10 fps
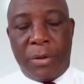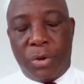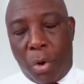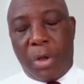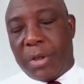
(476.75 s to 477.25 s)

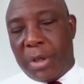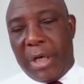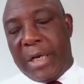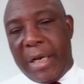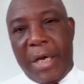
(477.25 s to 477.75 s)
docked
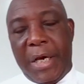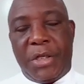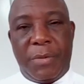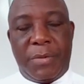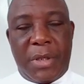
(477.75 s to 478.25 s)
in
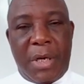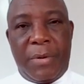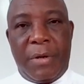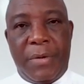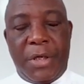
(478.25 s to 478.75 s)
Egypt.
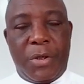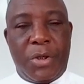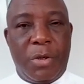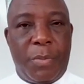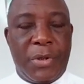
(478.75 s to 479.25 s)
One of the
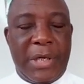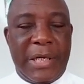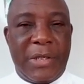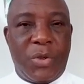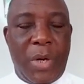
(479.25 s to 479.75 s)
Egyptian ports
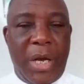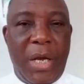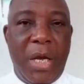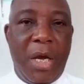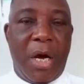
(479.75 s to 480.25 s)
has its
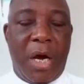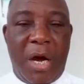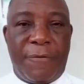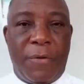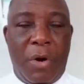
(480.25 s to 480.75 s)
way
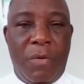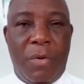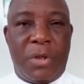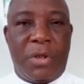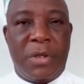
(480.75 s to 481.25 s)
for
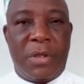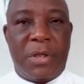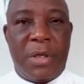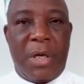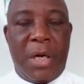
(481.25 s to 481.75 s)
onward
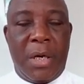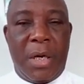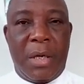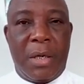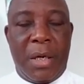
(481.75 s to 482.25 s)

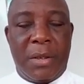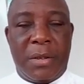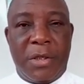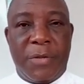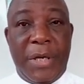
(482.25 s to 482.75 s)

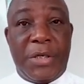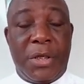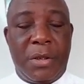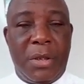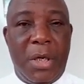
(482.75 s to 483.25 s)
transportation